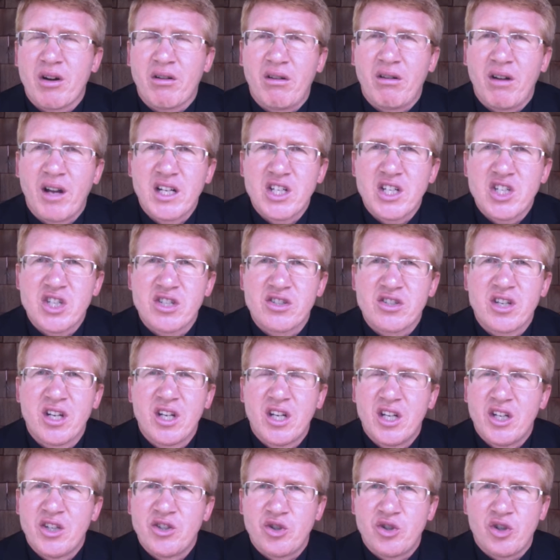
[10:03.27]
collections
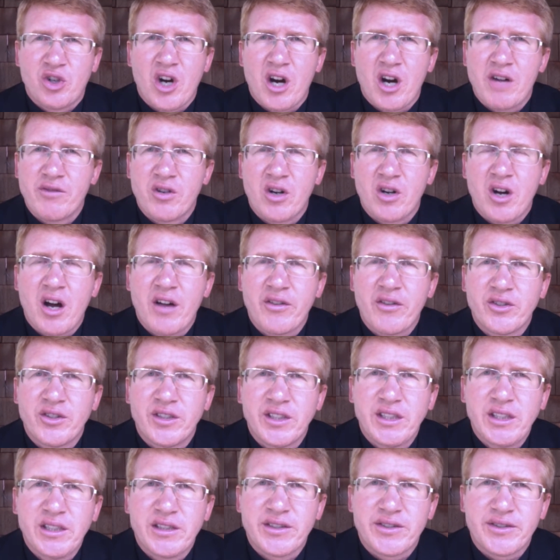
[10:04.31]
to cover other
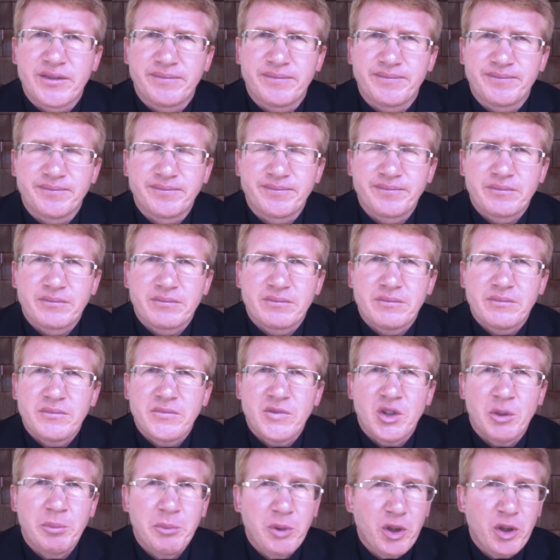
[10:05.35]
needs
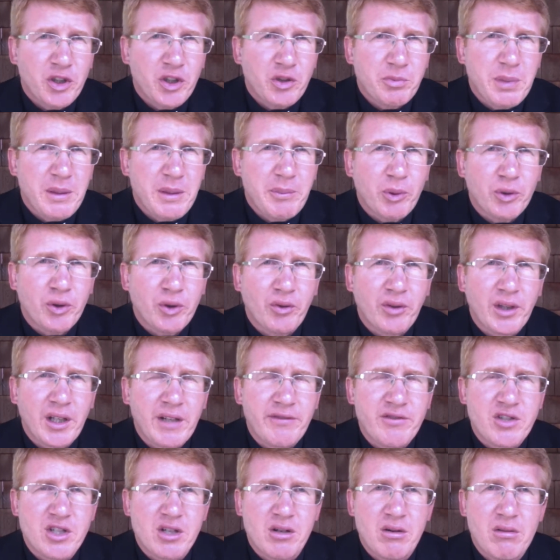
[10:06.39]
because people don't give
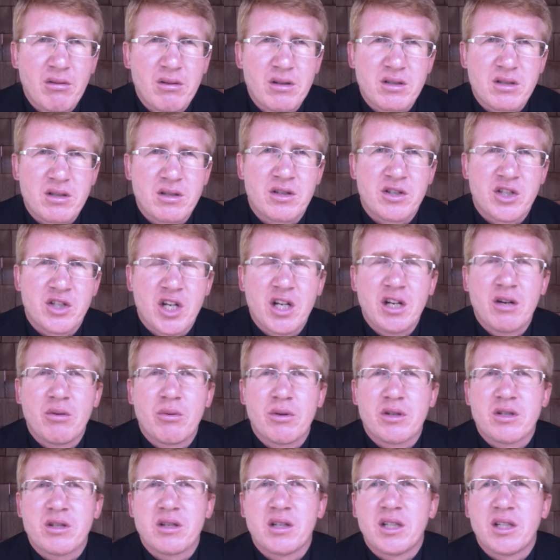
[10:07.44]

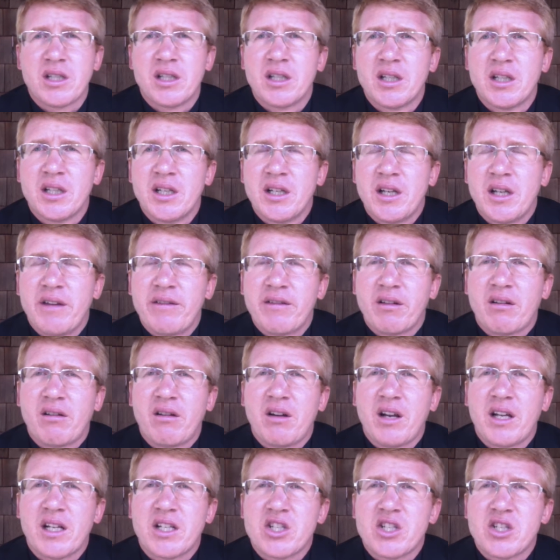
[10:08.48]
generously in the
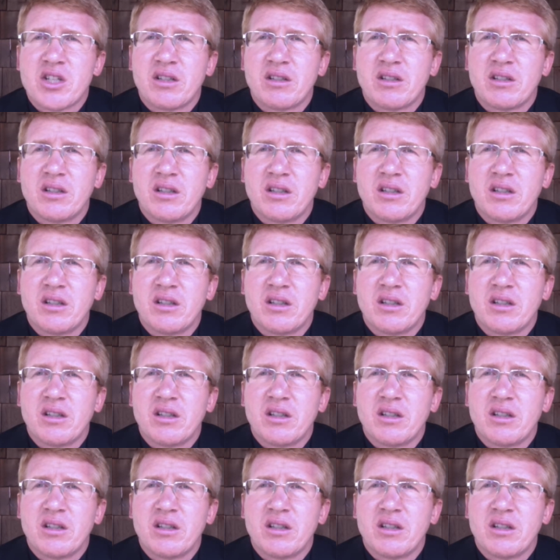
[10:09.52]
collection,